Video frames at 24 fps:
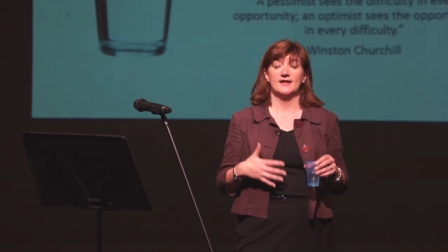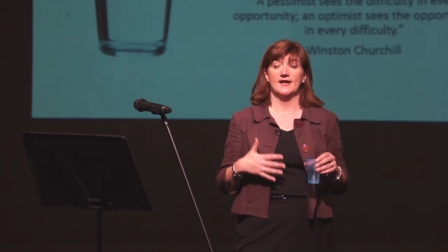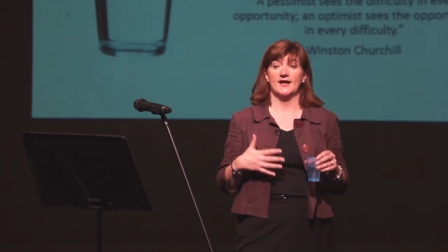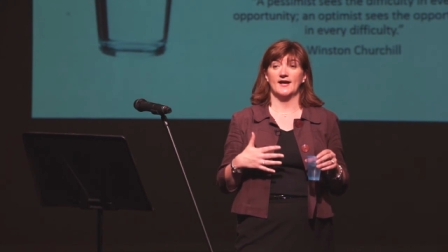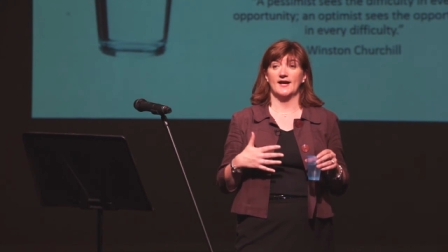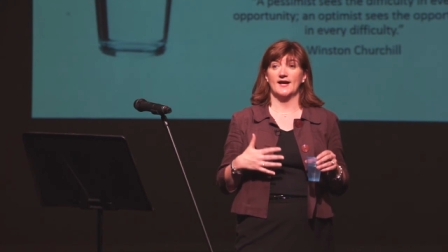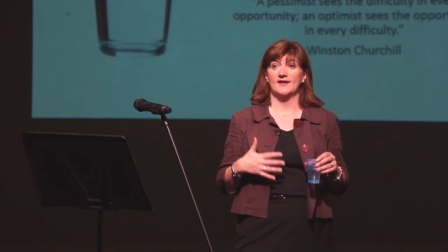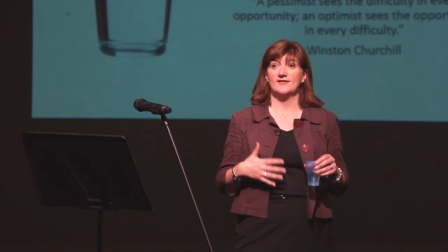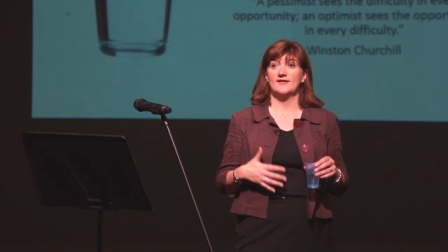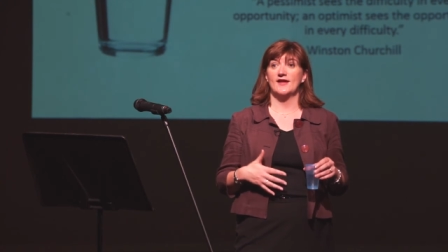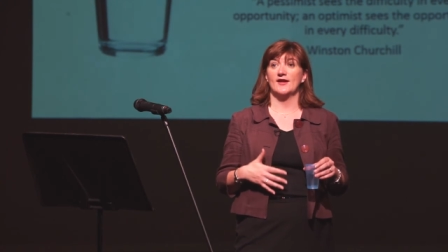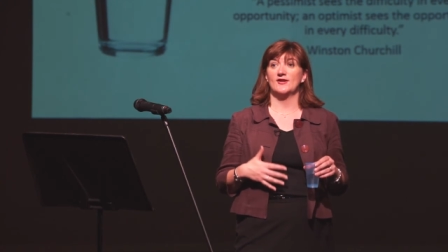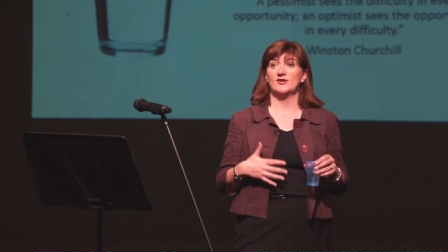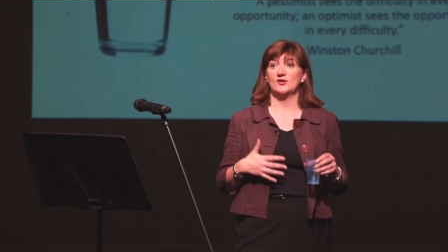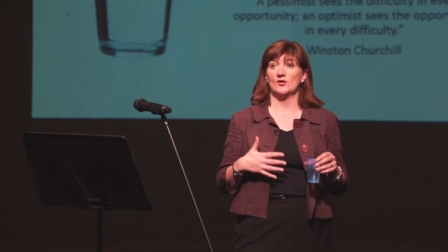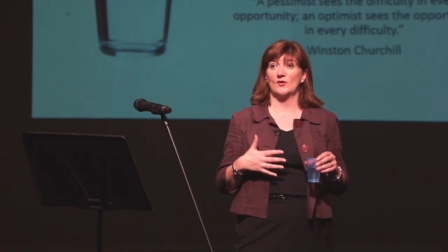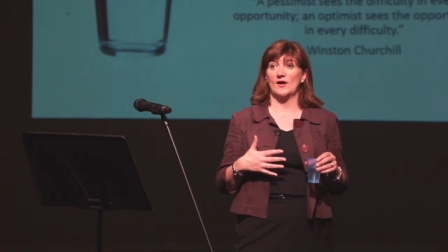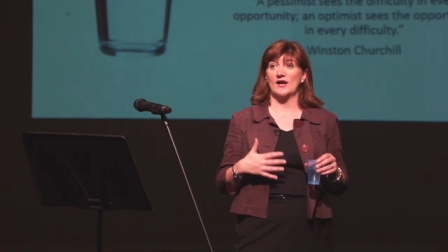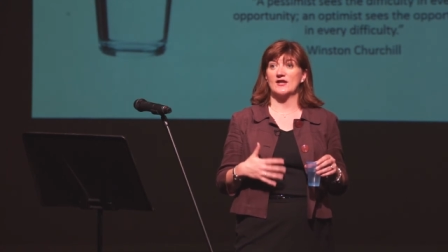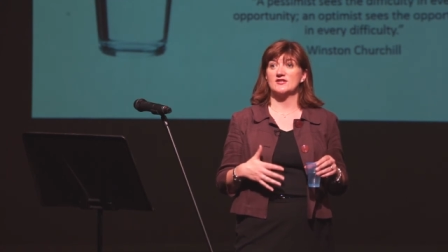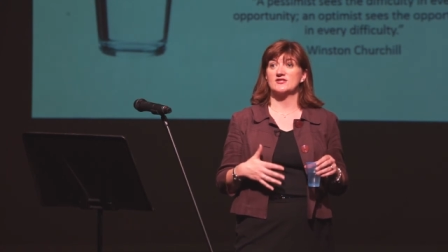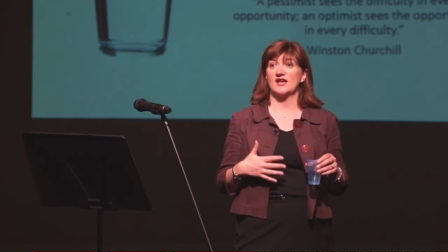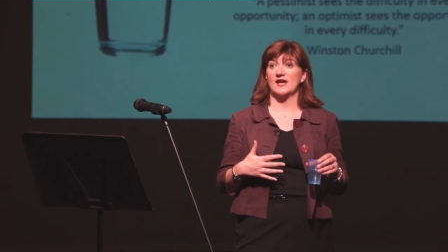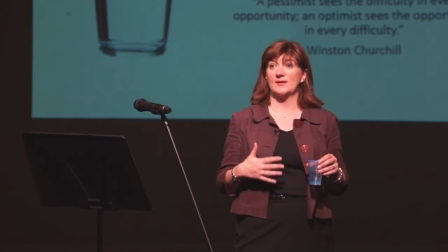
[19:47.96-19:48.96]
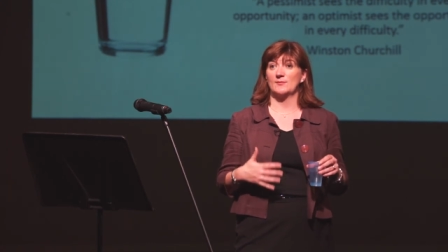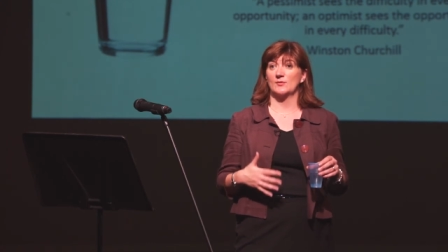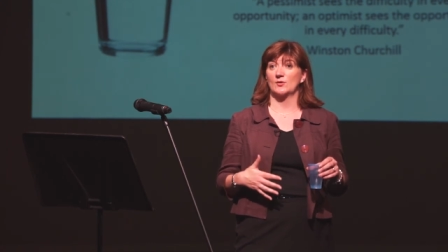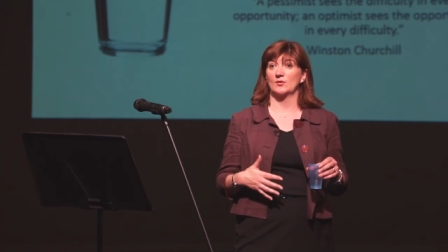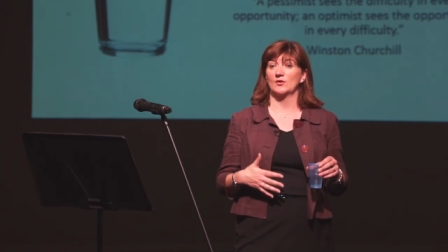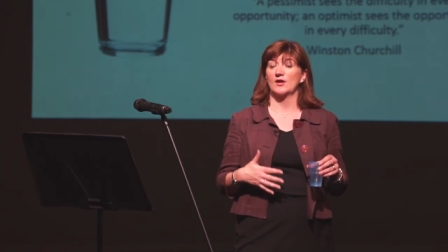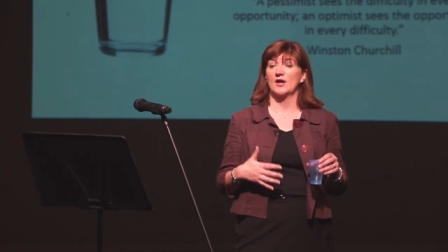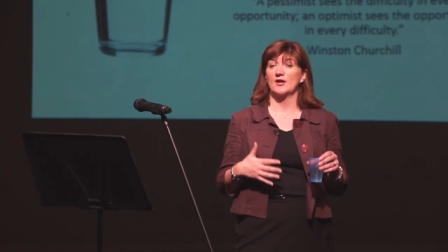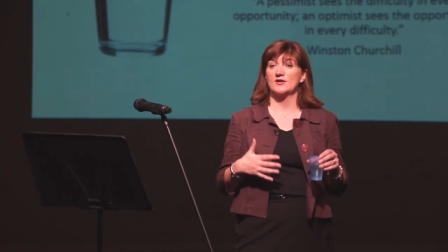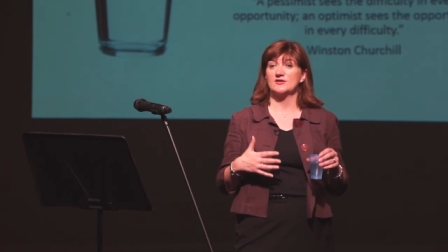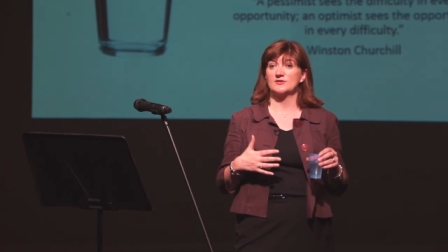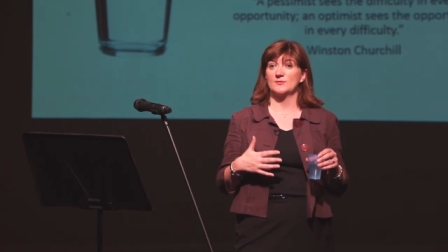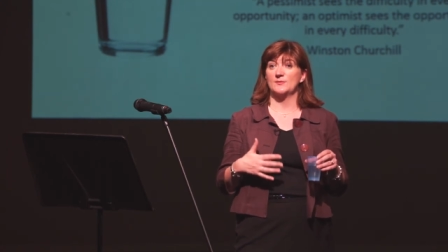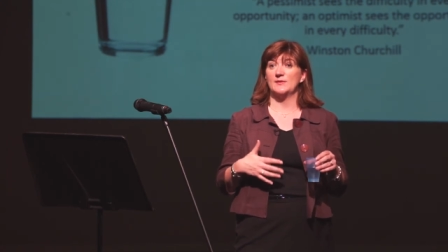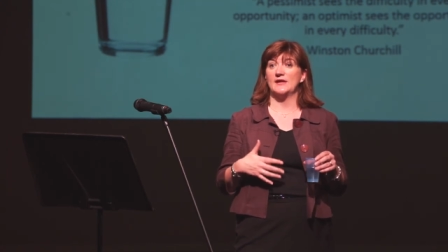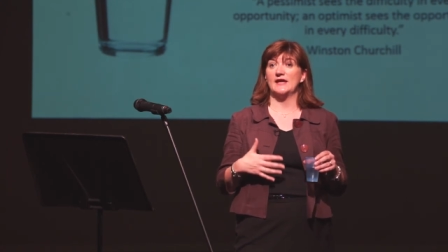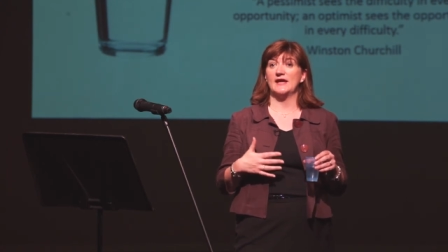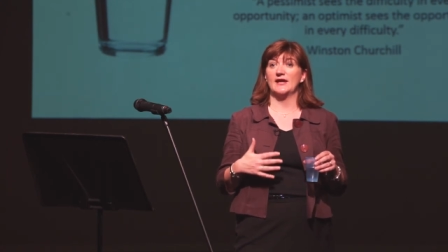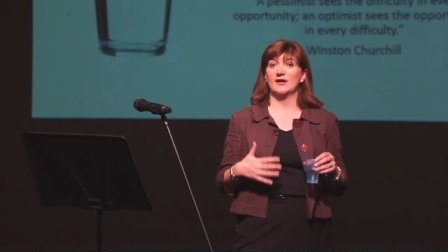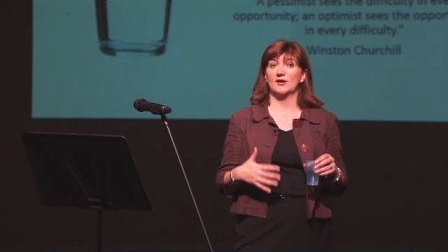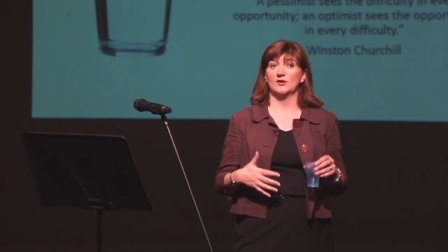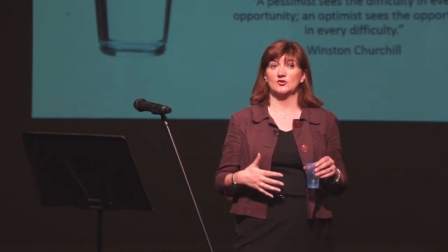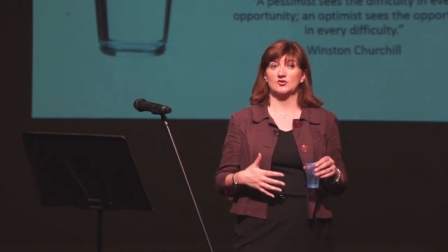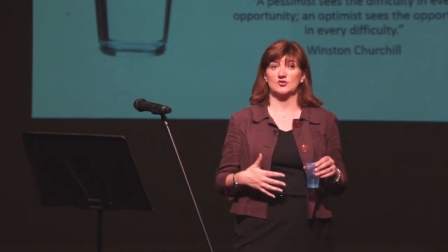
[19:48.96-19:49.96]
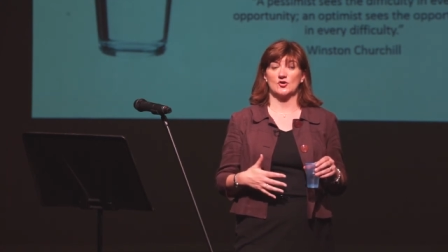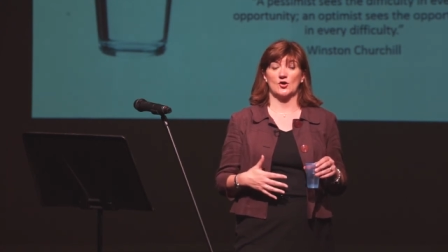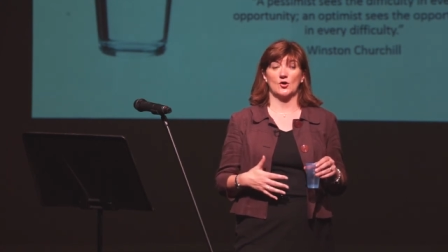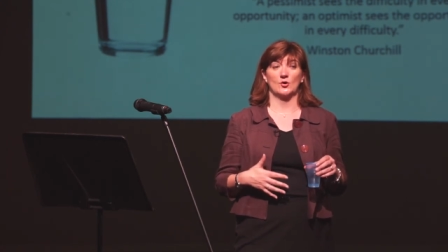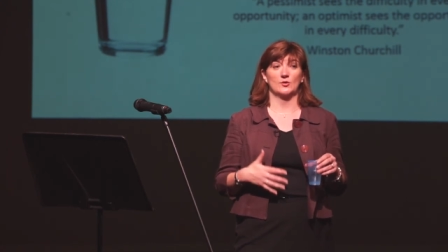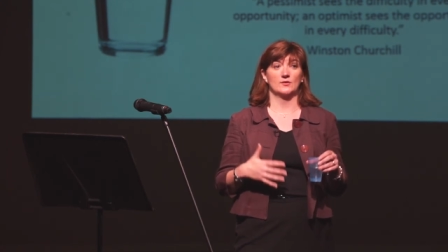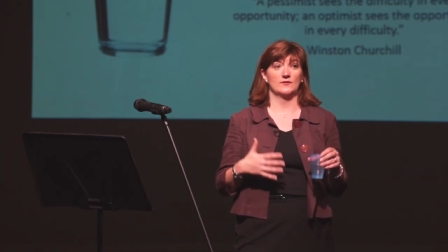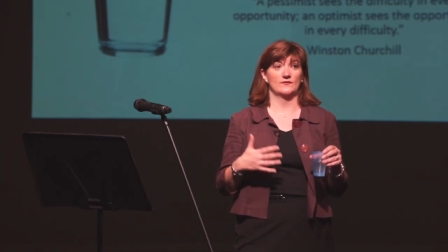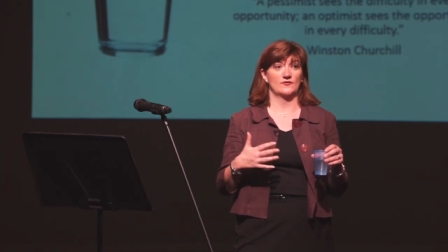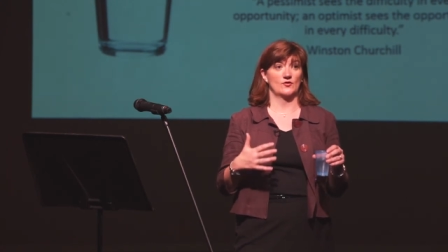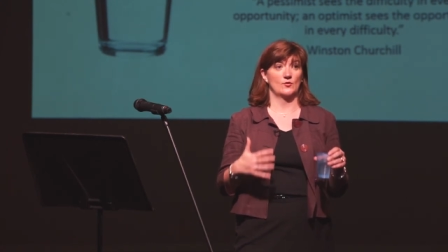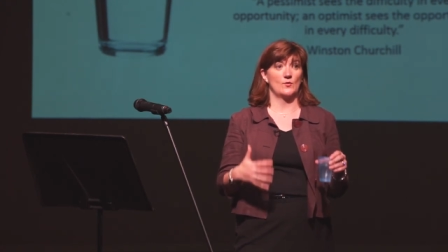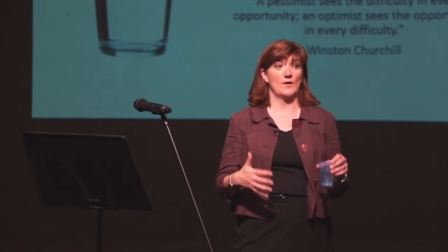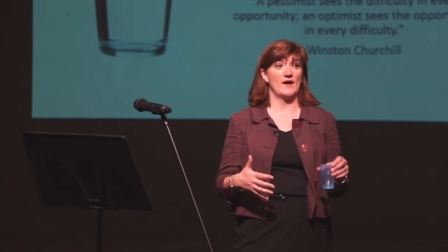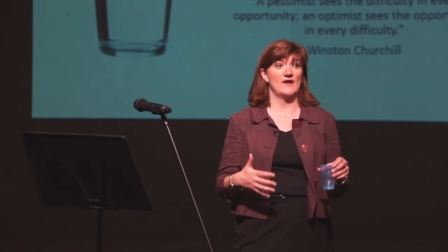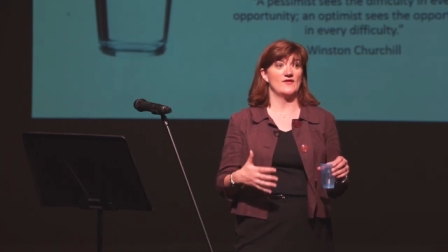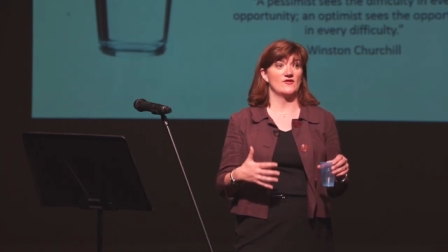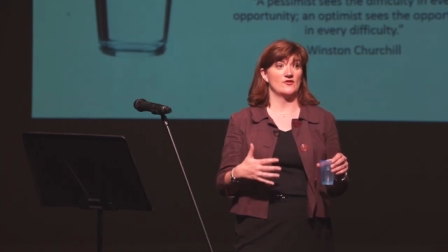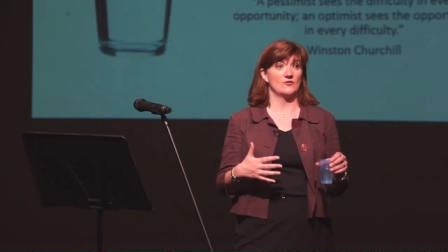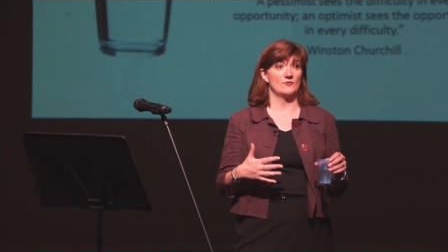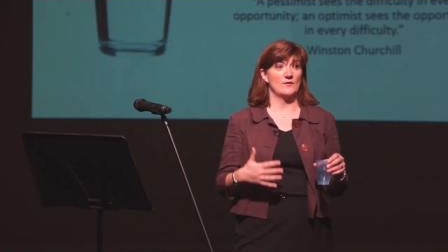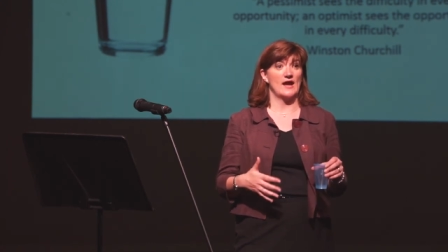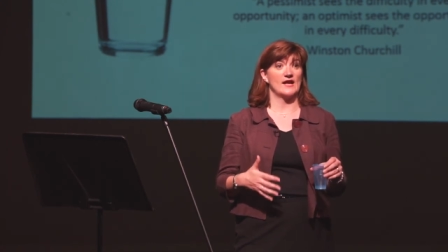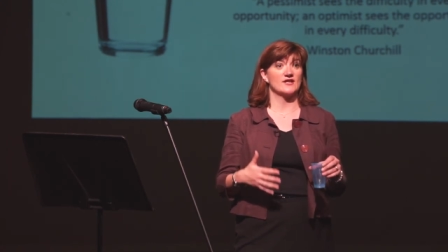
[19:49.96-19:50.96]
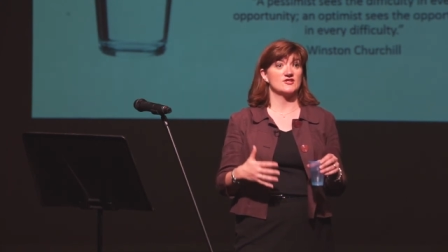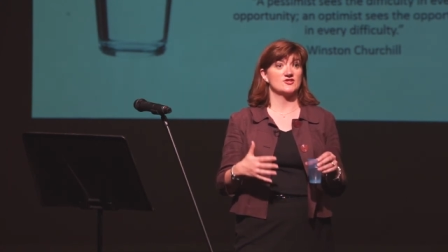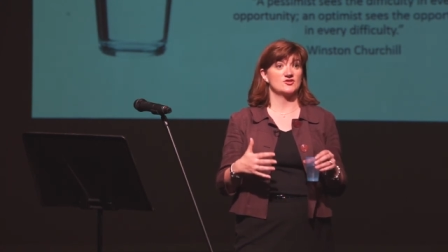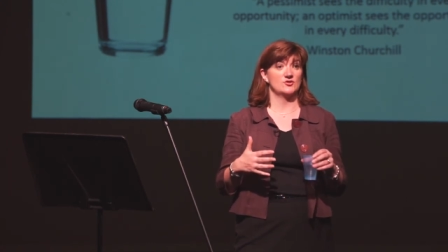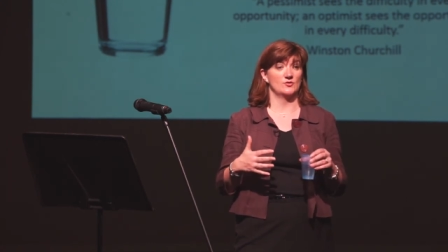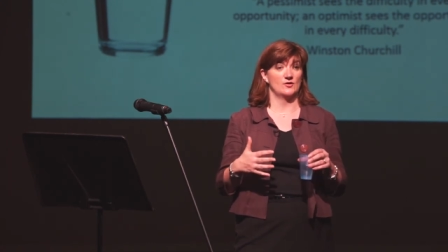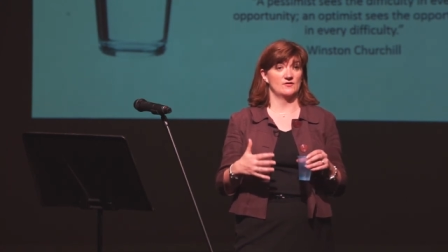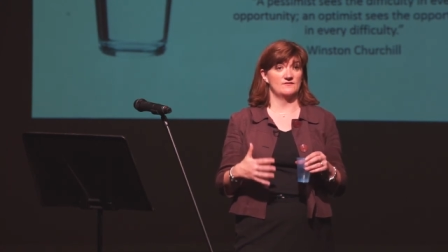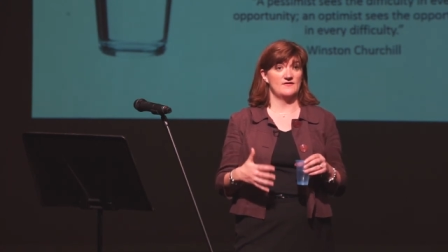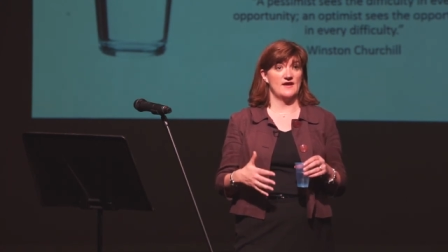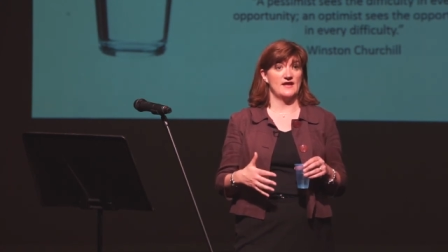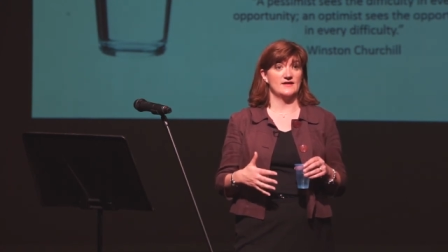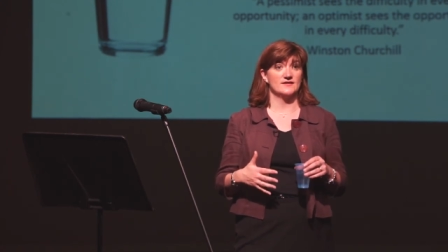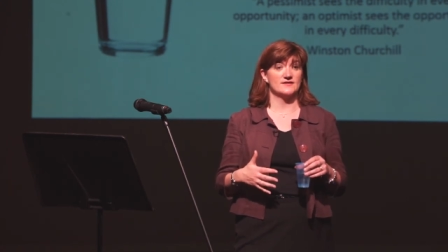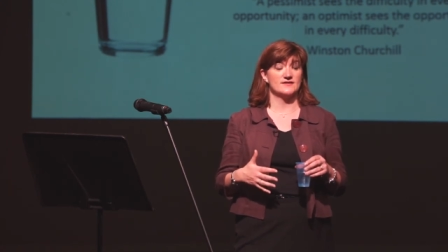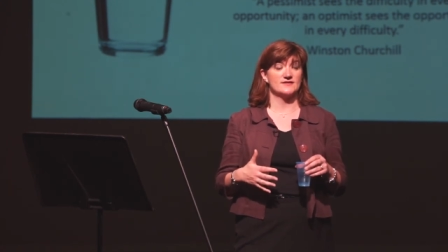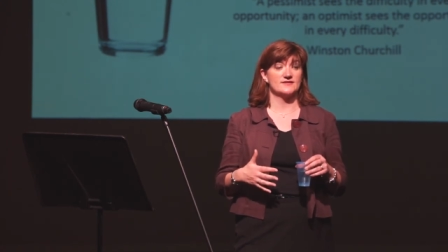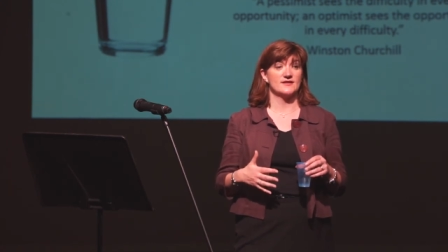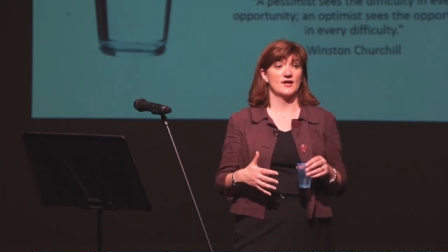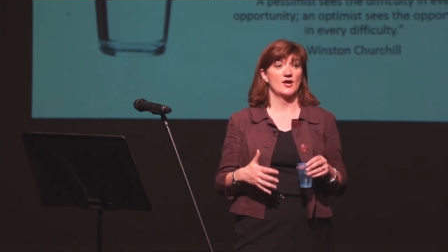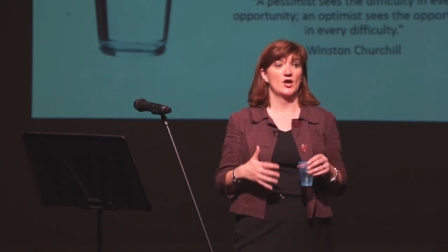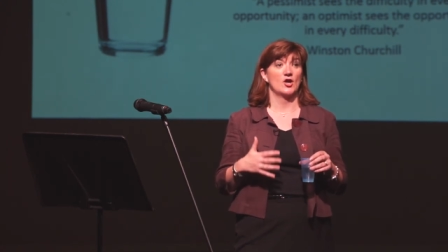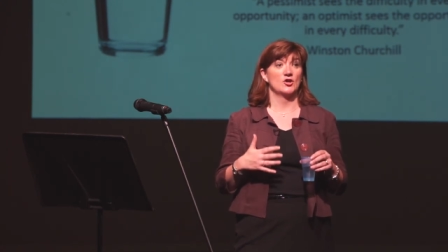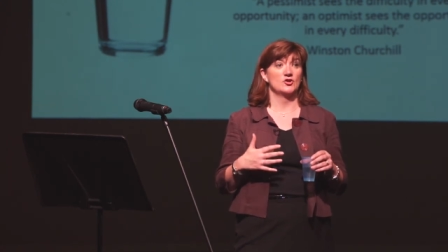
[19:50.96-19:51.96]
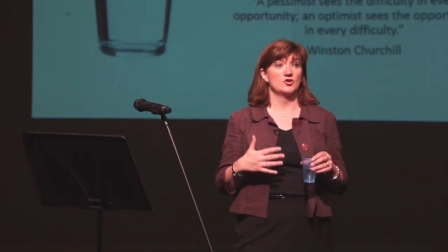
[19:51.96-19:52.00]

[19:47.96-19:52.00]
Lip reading: and then you're actually able to be in control of the way that you react to events,